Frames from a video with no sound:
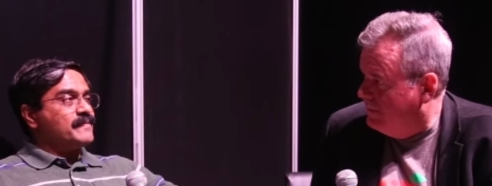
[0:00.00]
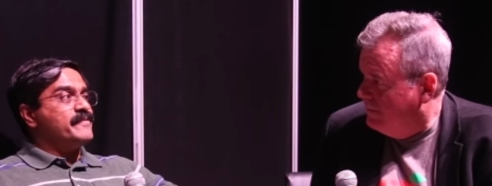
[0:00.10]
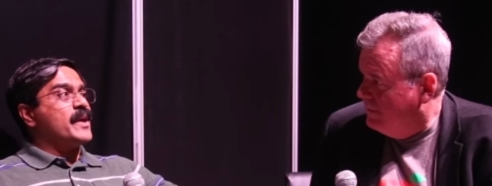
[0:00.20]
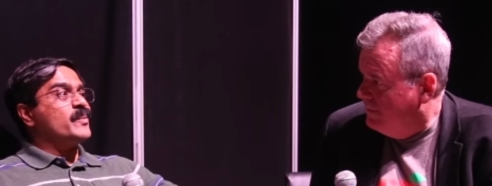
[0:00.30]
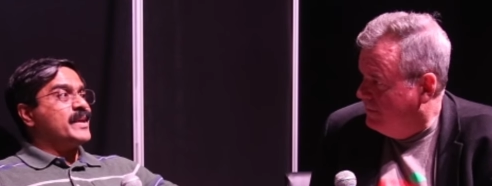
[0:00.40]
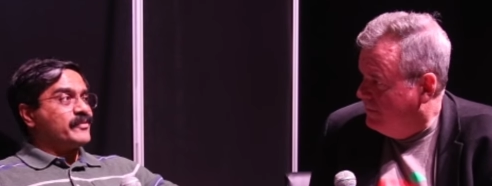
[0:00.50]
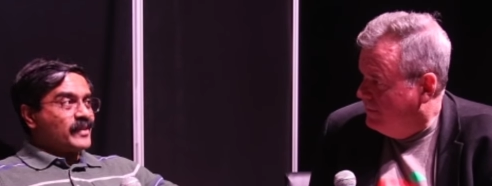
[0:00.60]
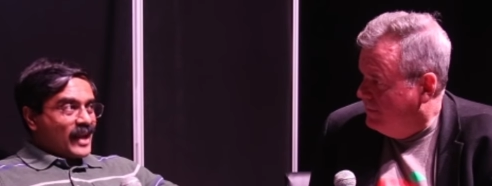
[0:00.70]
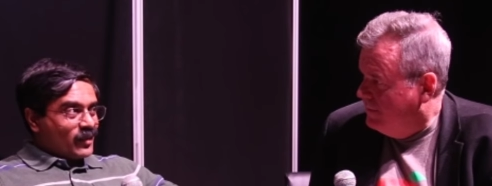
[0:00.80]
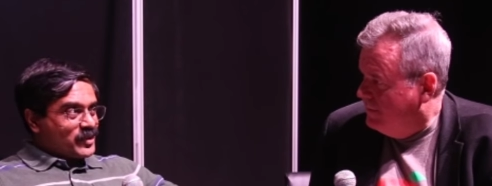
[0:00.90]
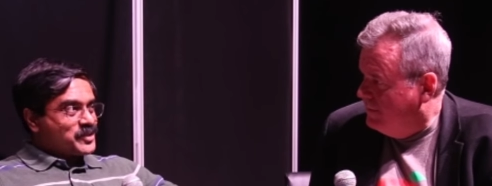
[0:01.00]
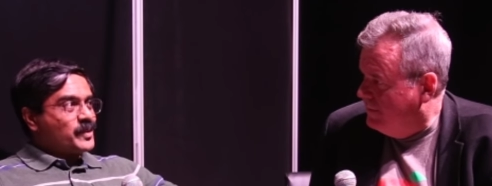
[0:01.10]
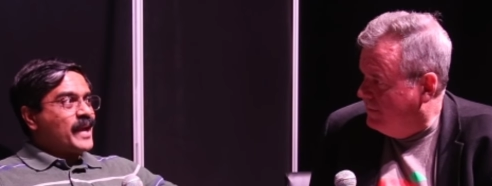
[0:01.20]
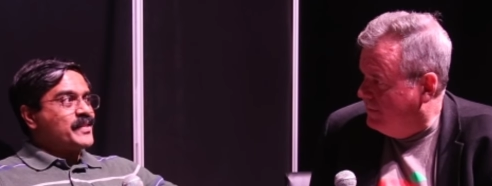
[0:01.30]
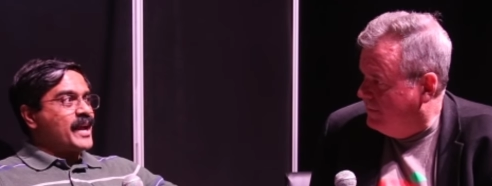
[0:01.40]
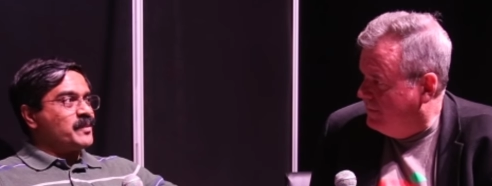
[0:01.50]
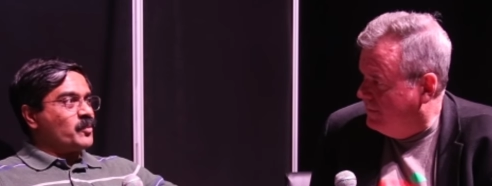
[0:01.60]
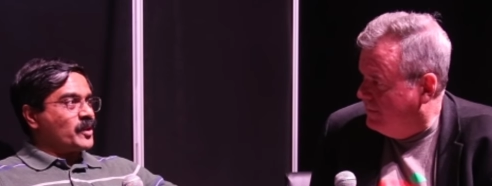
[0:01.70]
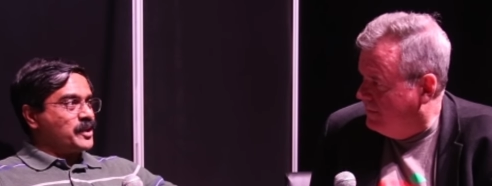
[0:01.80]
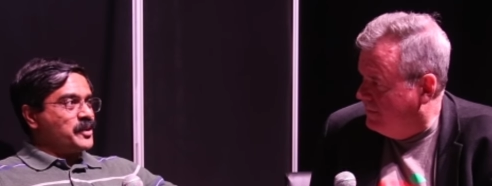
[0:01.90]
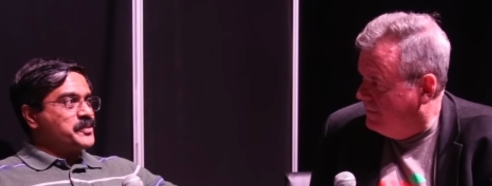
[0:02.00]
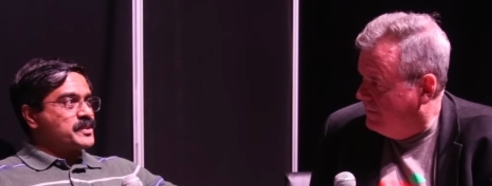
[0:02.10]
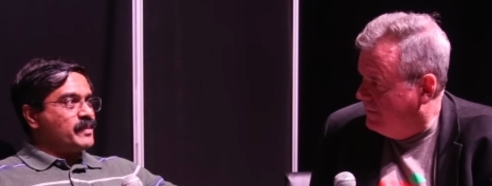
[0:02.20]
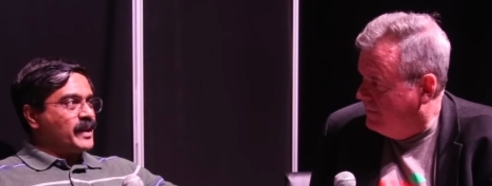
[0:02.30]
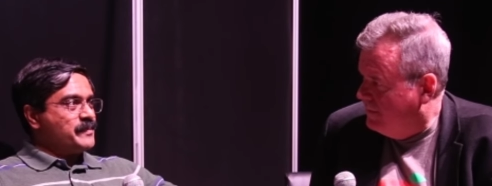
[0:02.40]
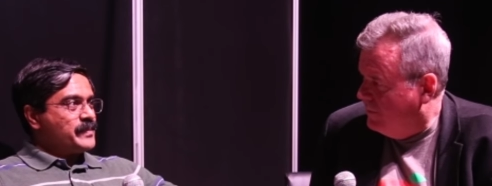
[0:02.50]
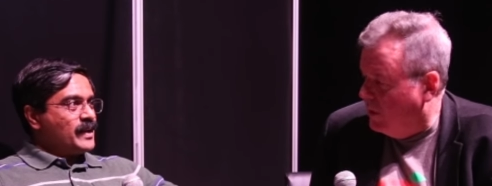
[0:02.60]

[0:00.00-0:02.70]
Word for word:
Speaker 1: a very different language today than what it used to be.